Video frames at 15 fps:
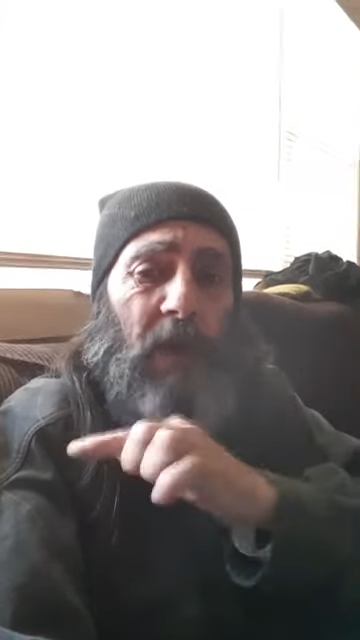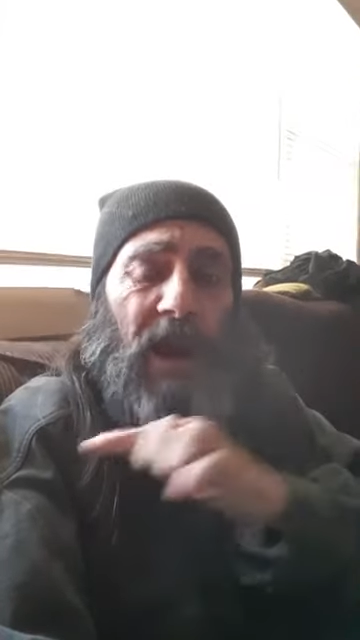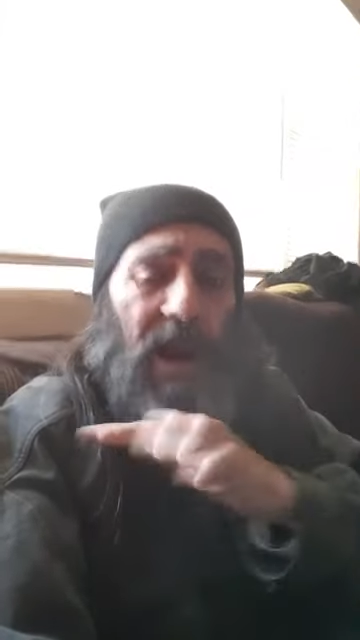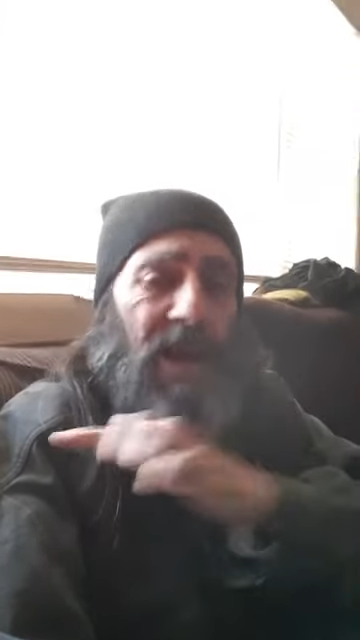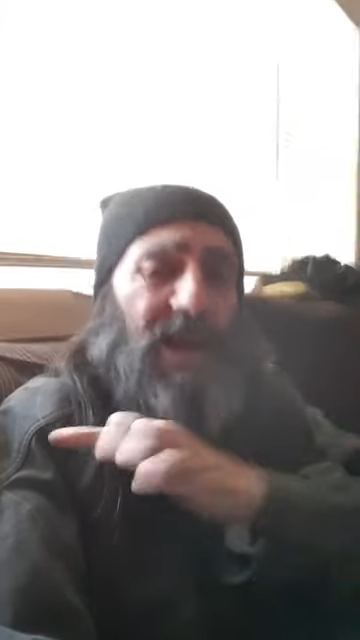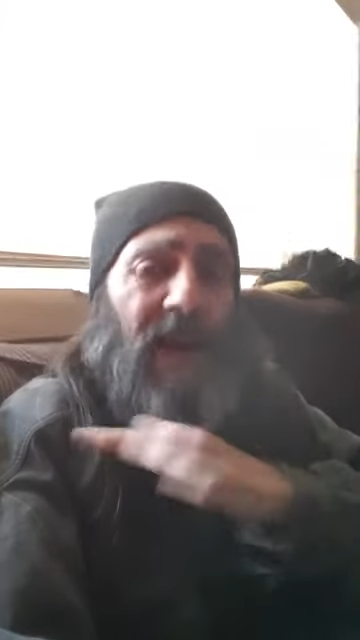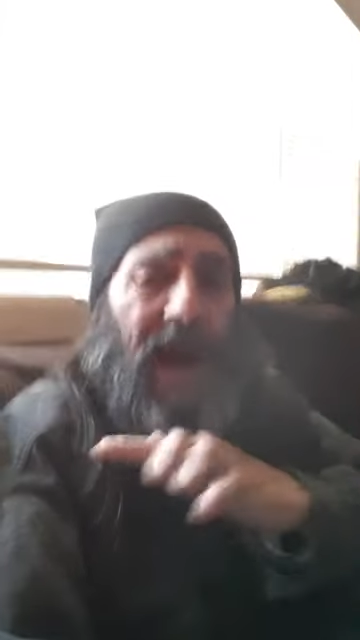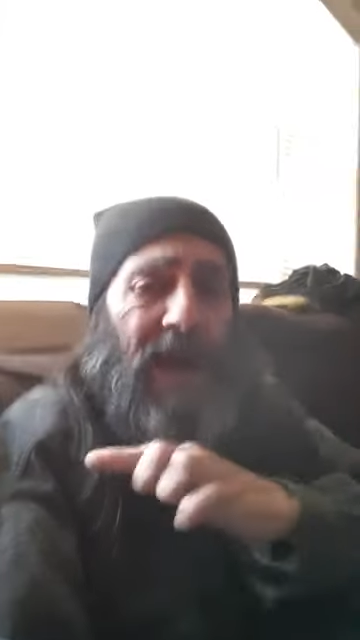been
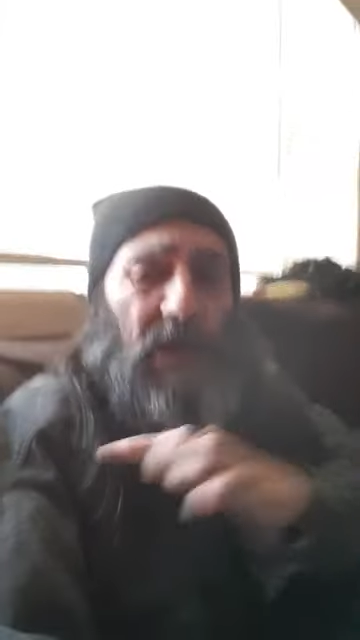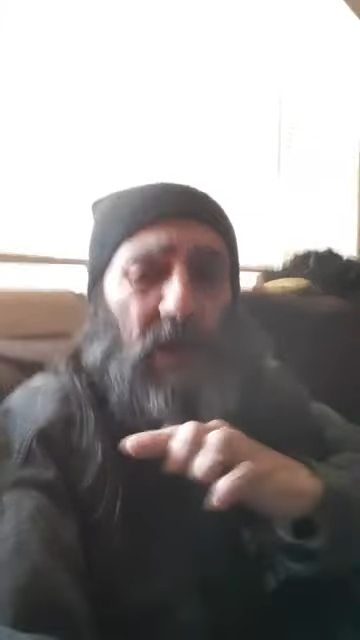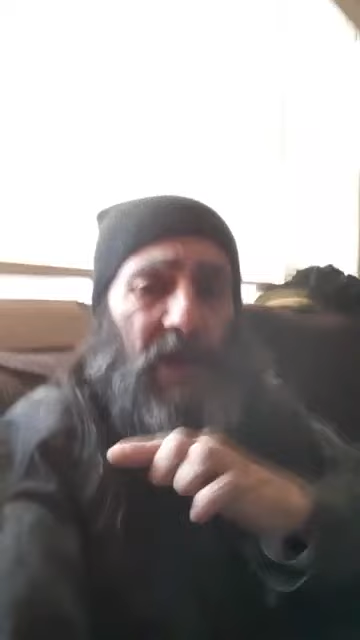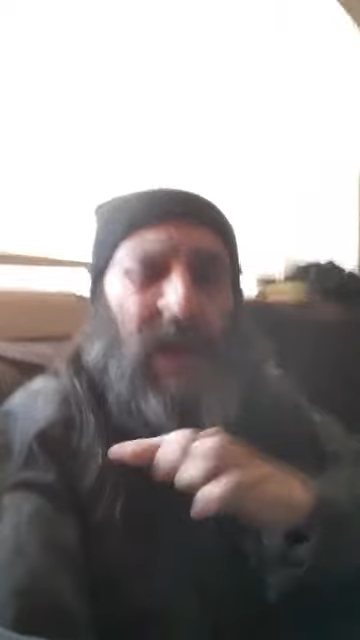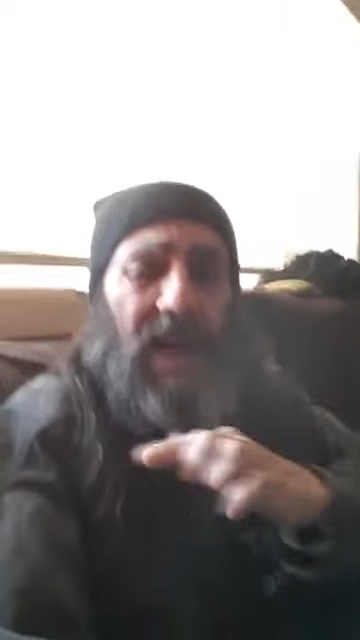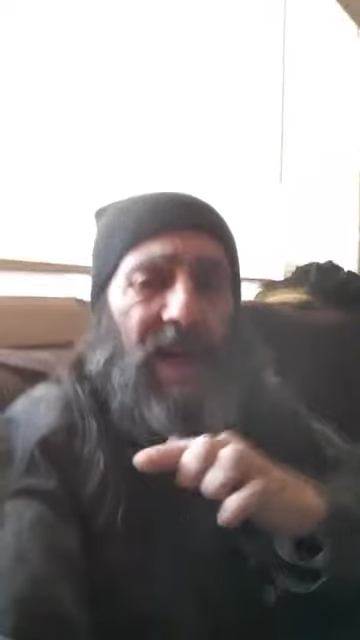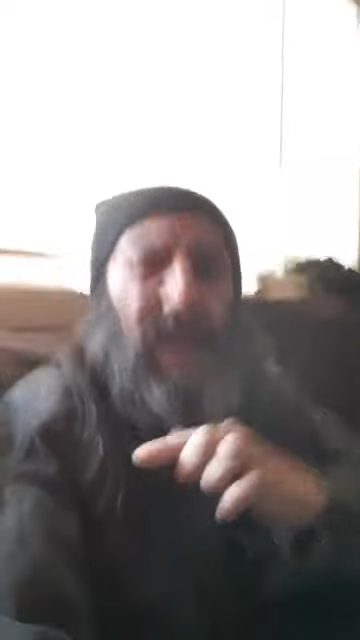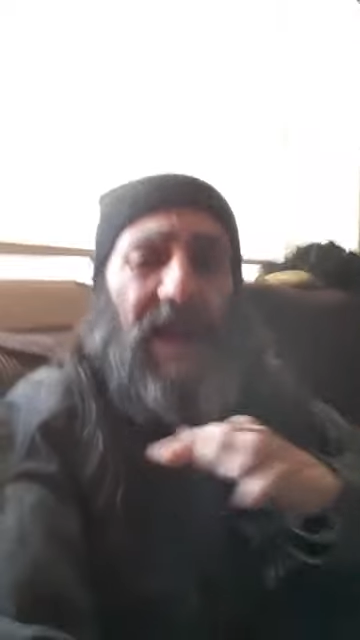
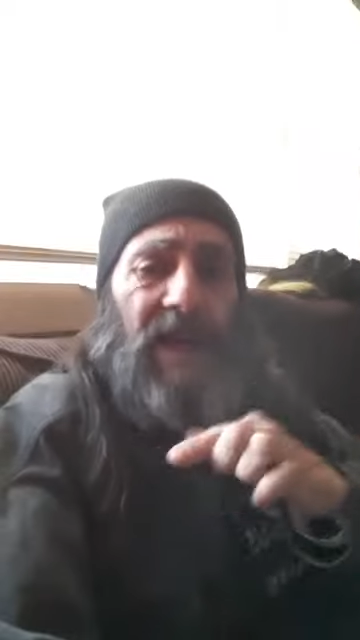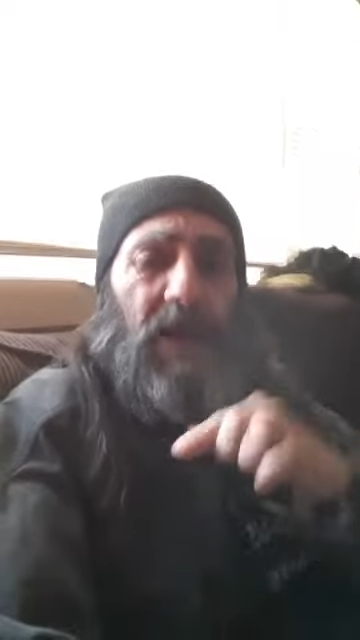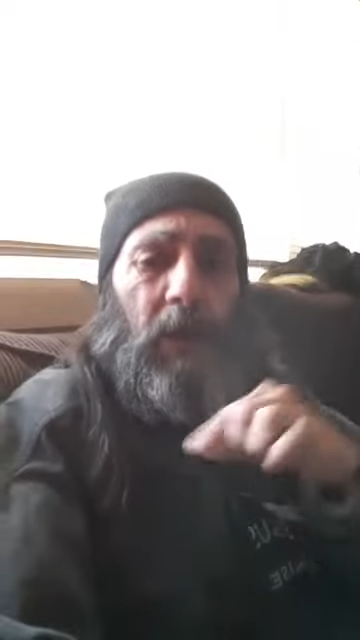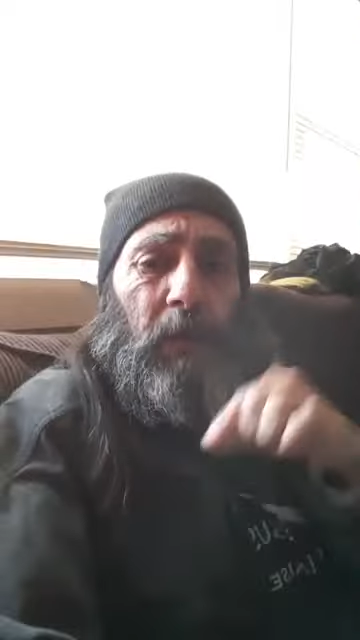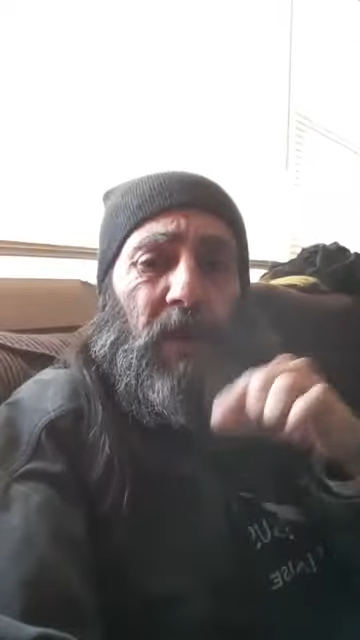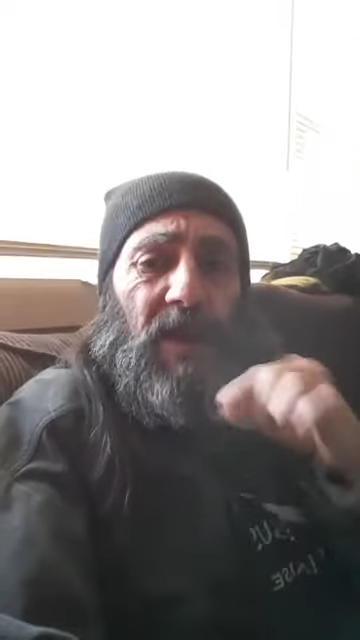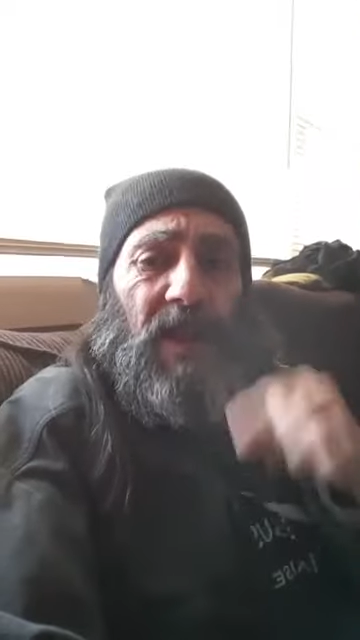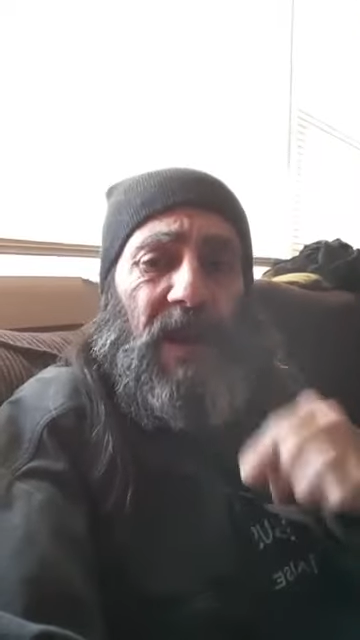indoctrinated into
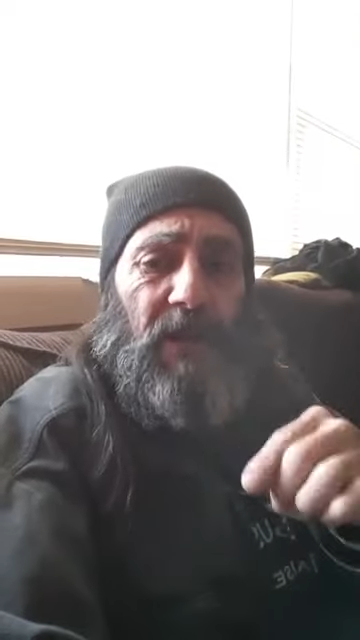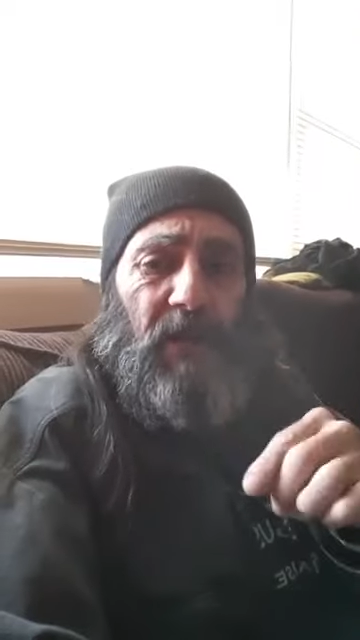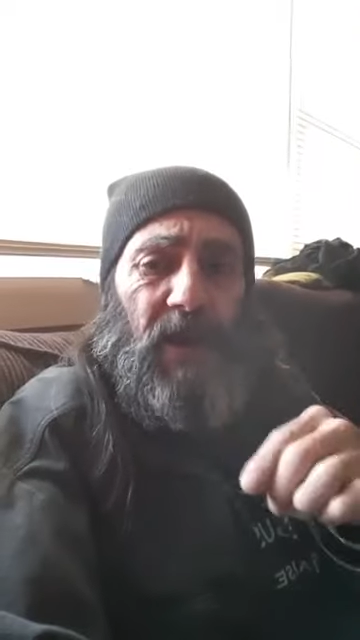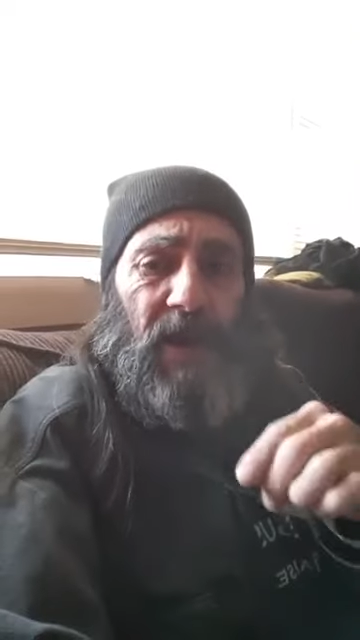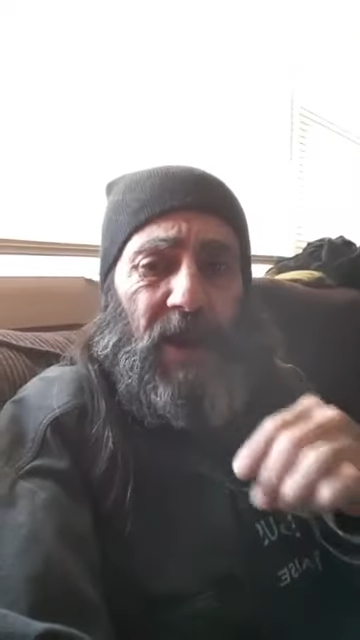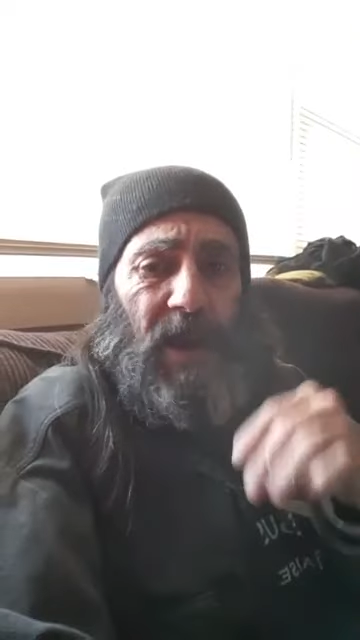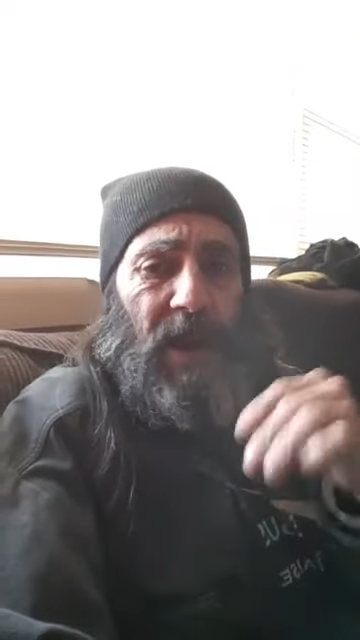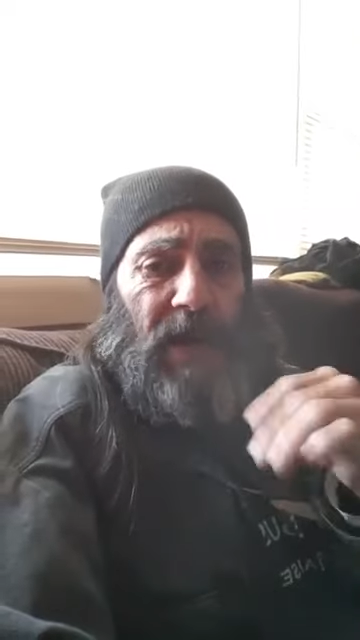
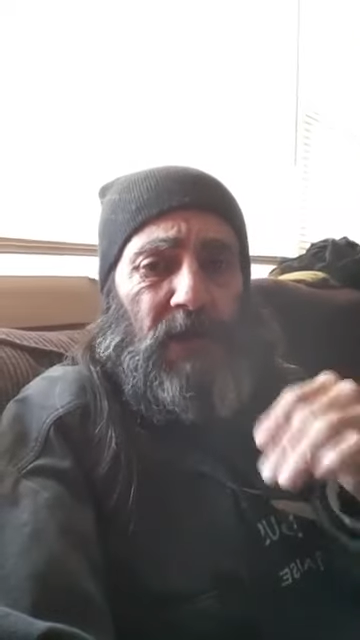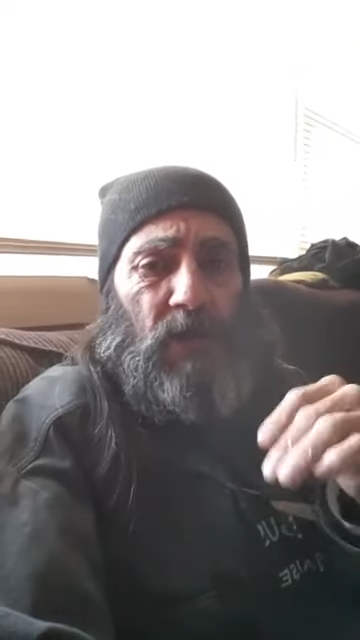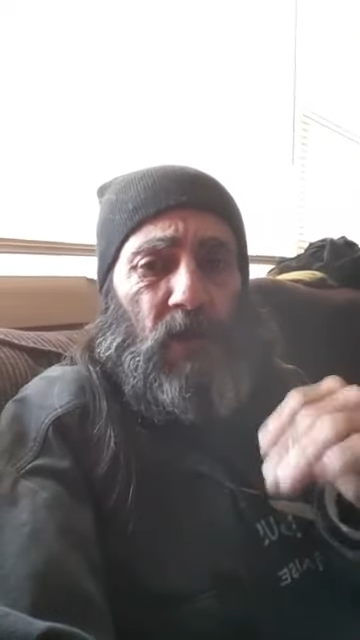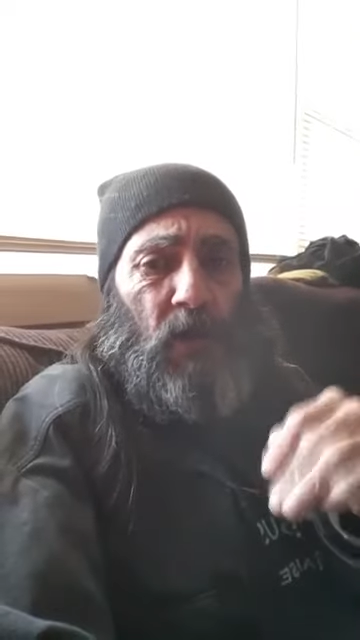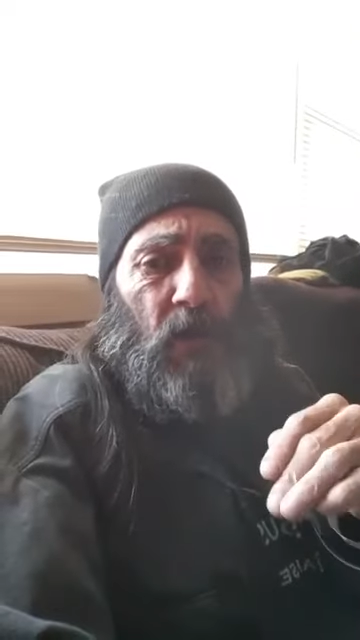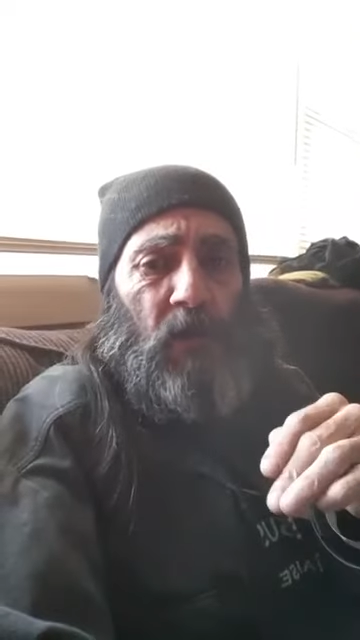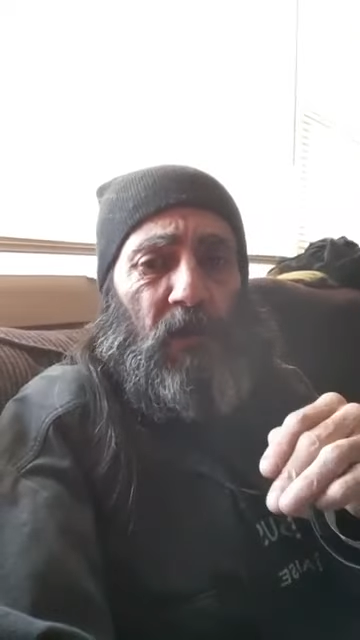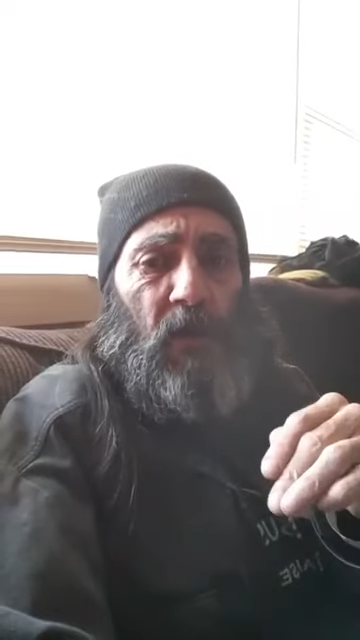believing as
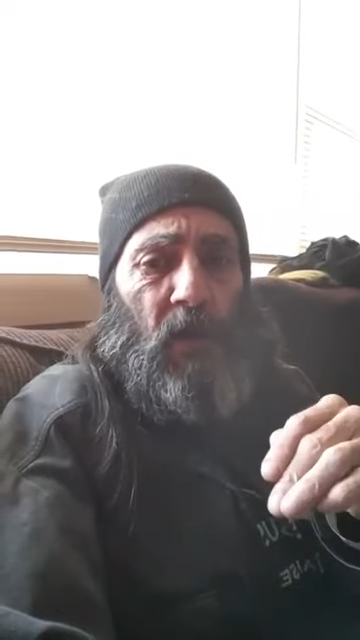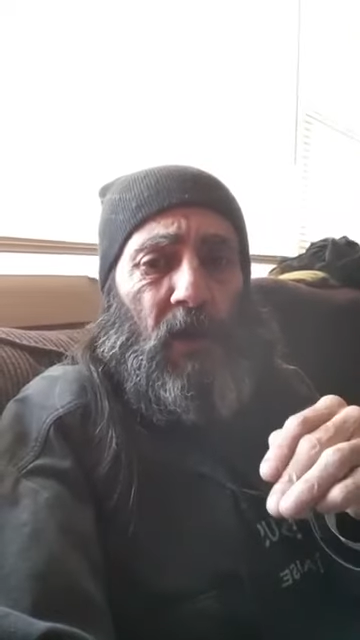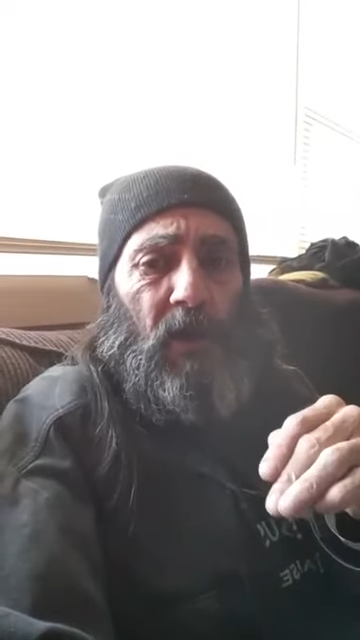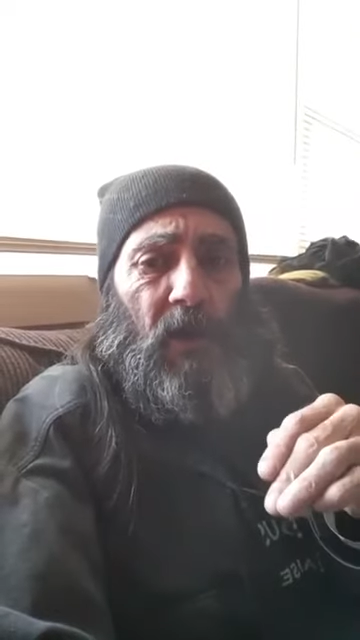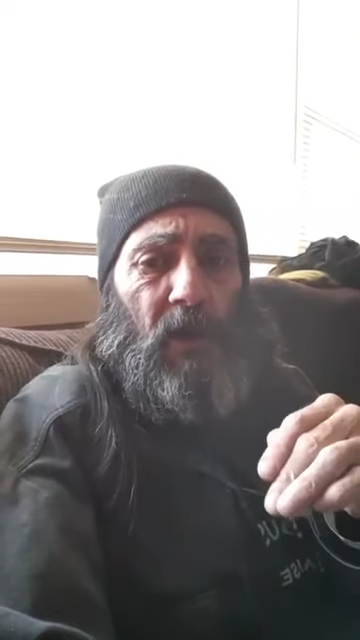truthful.